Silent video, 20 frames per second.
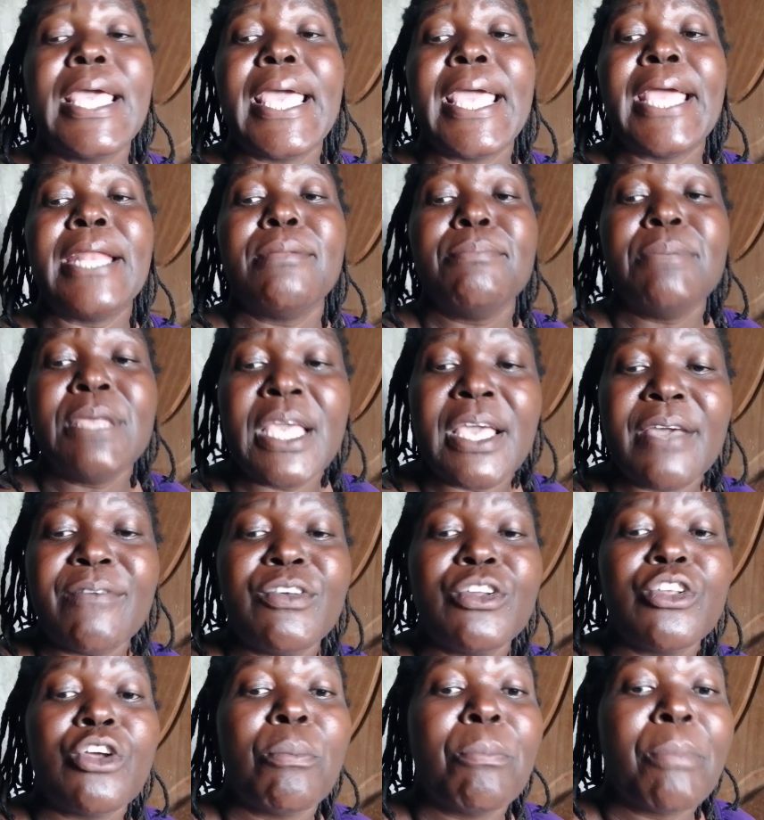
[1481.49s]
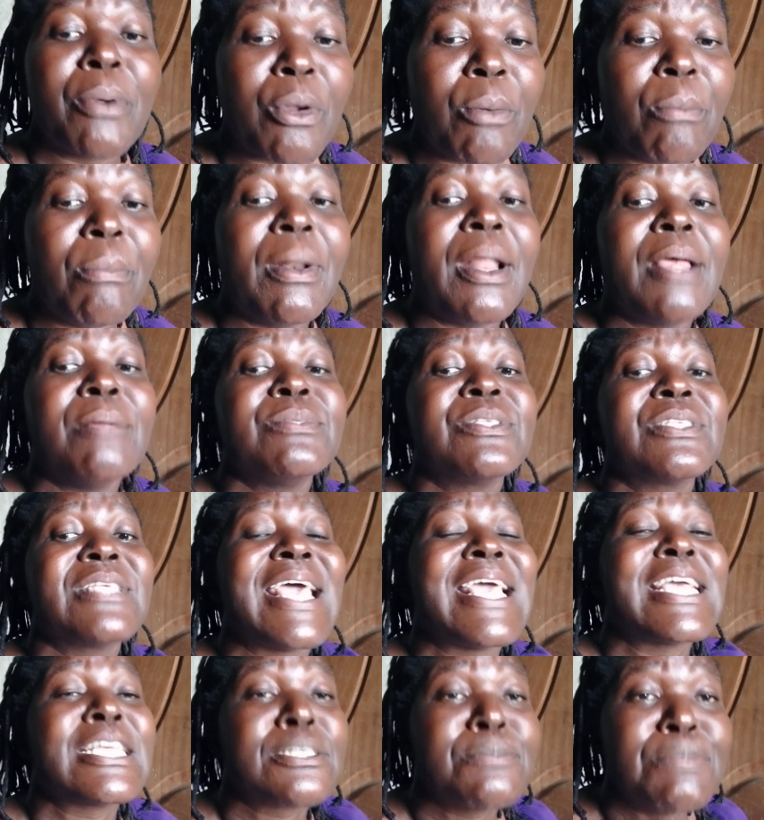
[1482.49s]
and behavioral problems
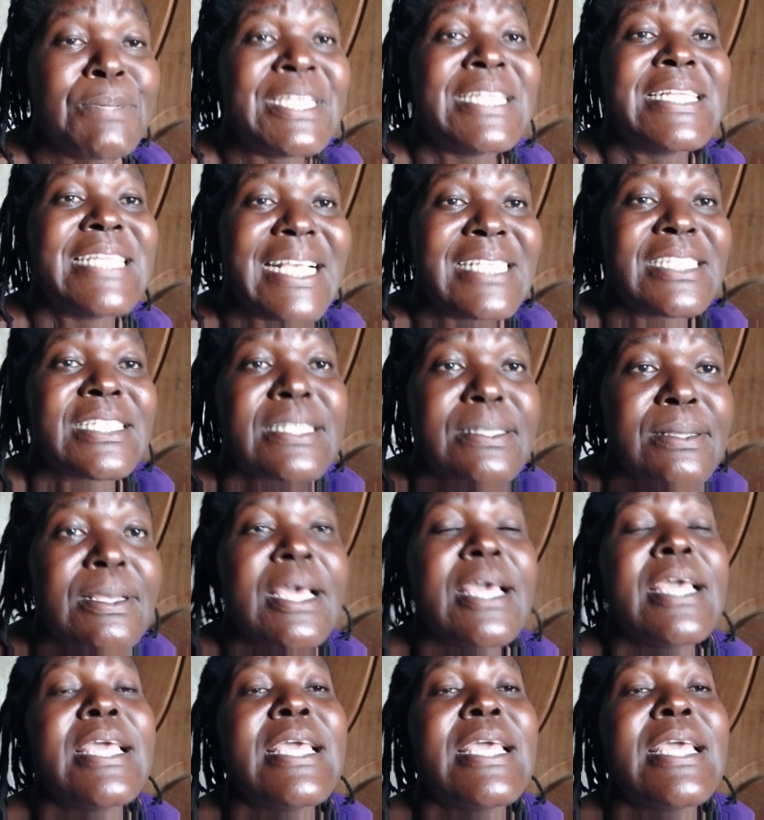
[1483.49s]
experienced